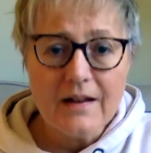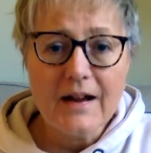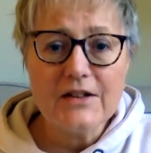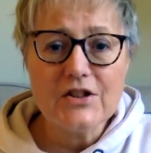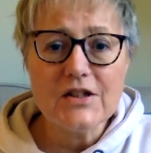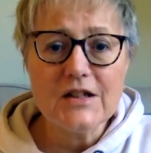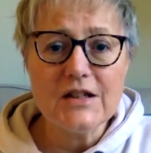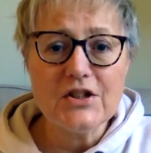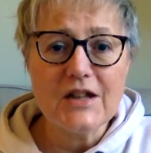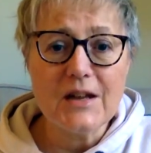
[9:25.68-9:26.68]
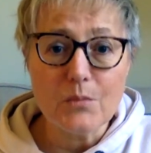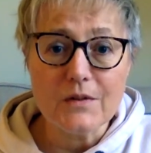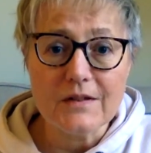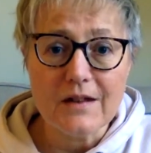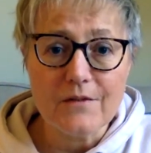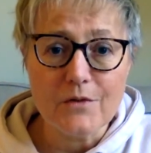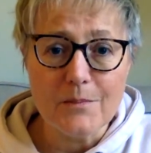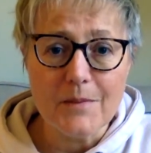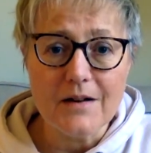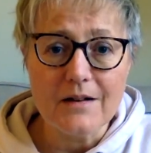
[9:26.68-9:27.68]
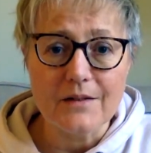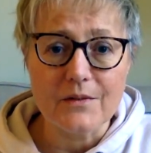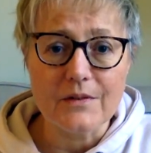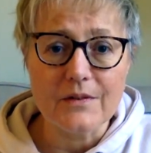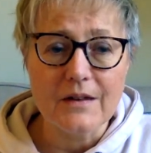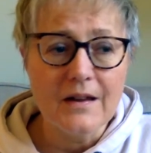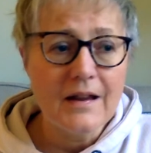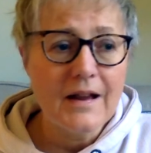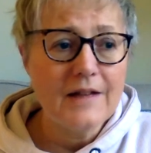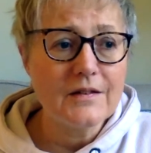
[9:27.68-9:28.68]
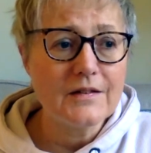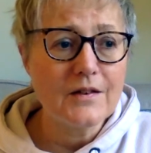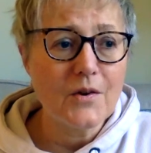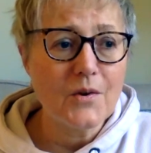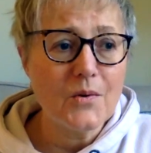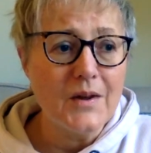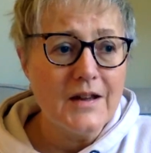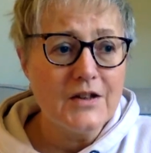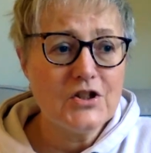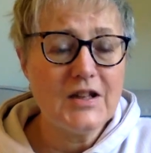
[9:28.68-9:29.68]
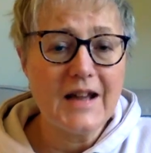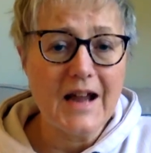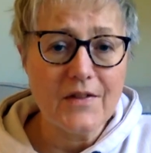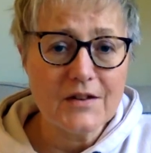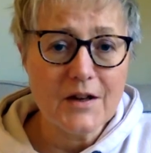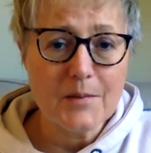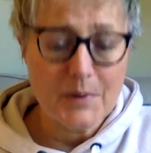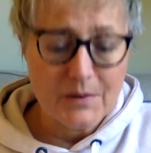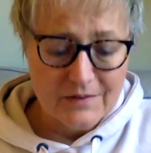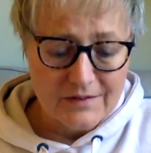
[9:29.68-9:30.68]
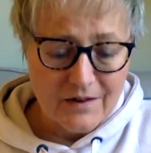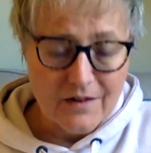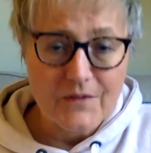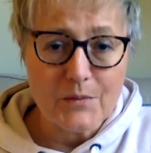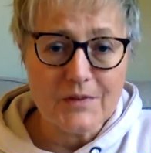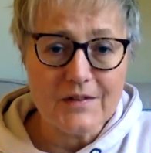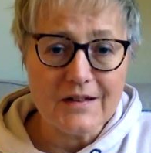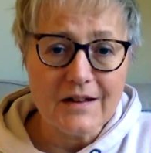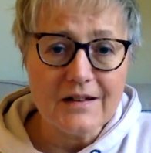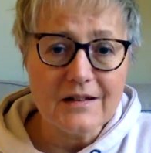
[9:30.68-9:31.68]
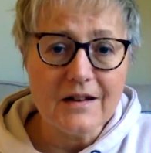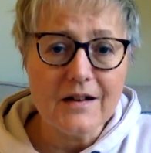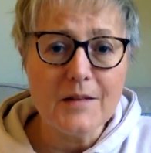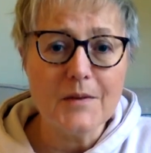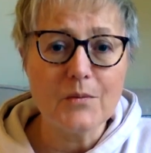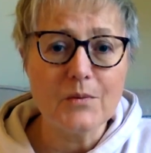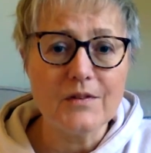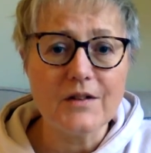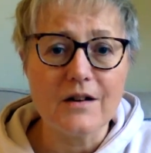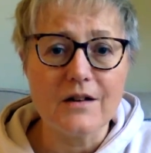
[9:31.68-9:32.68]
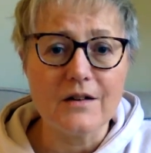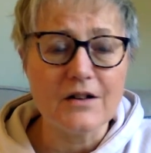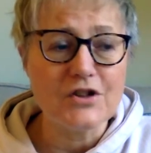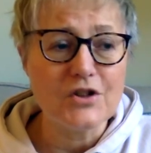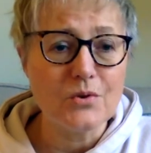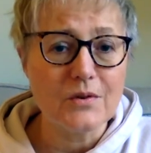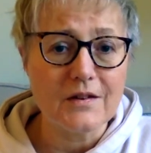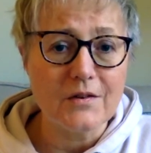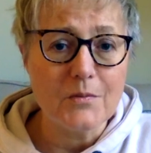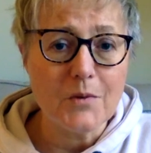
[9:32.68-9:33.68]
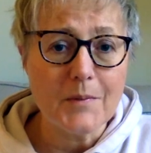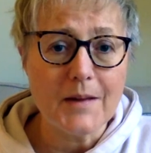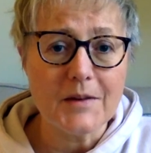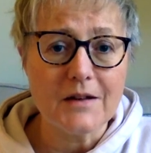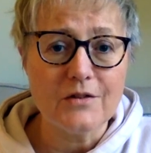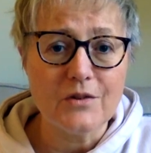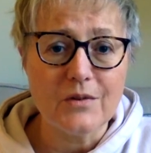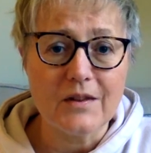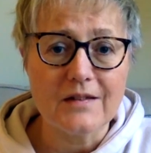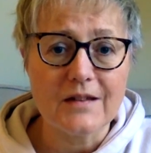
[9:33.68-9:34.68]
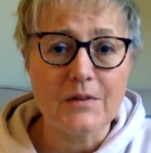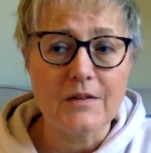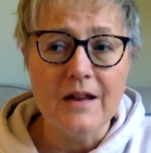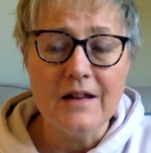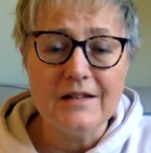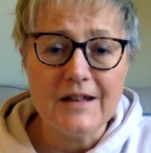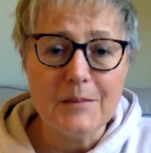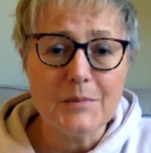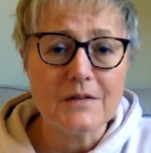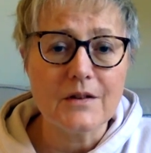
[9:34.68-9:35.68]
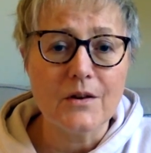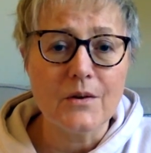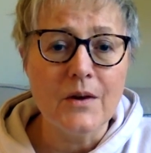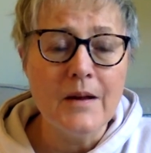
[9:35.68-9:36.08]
And she, it was several miles. And so she gathered up her stuff. It was night time, it was dark, and she thought, there's only one way I'm going to do this. There was deep snow.